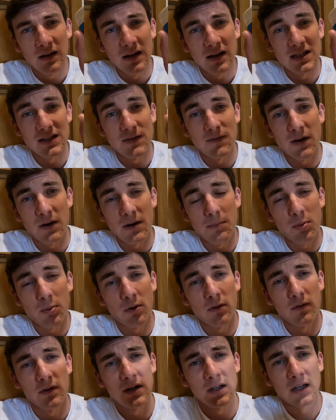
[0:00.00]
is a very
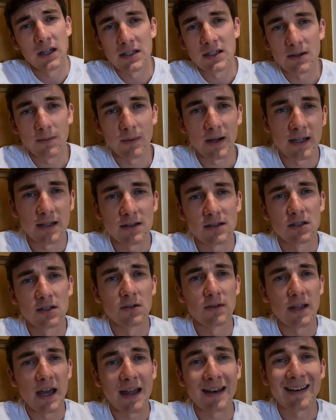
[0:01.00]
proven and easy way to
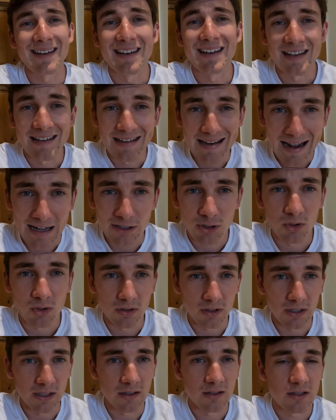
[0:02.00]
do that
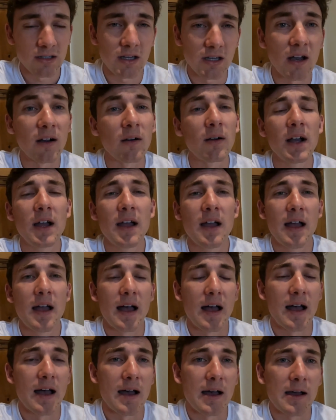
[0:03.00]
naturally. So
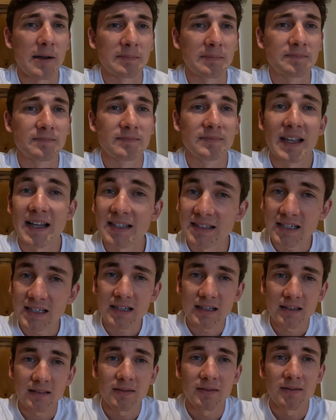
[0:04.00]
that's
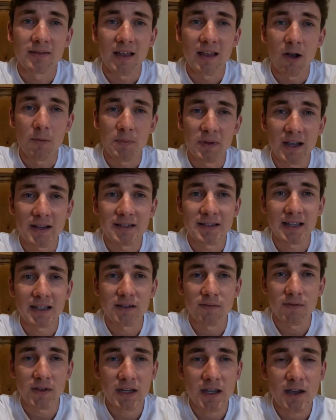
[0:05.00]
it. I hope you guys liked
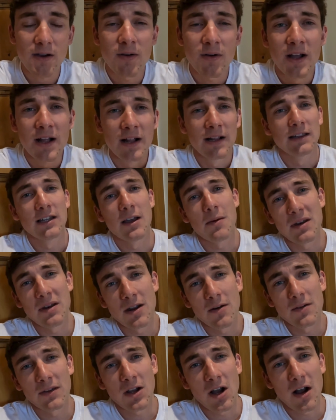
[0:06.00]
the video. Let me
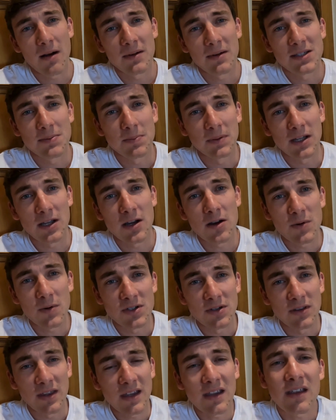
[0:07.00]
know in the comments below
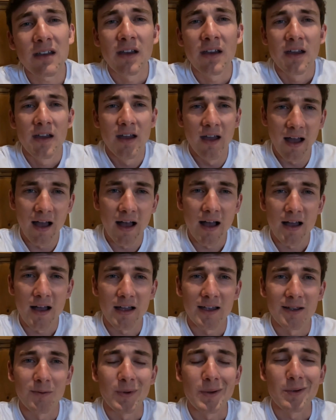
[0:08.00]
what you think.
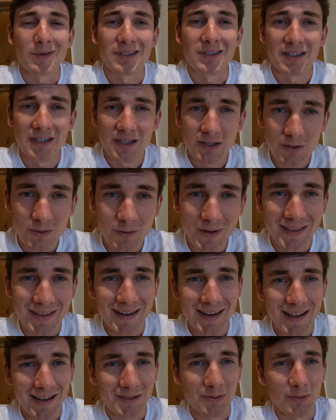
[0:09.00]
And we will see you in the
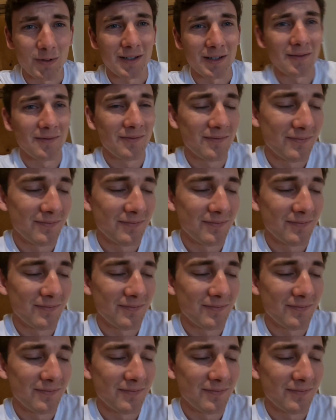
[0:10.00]
next one.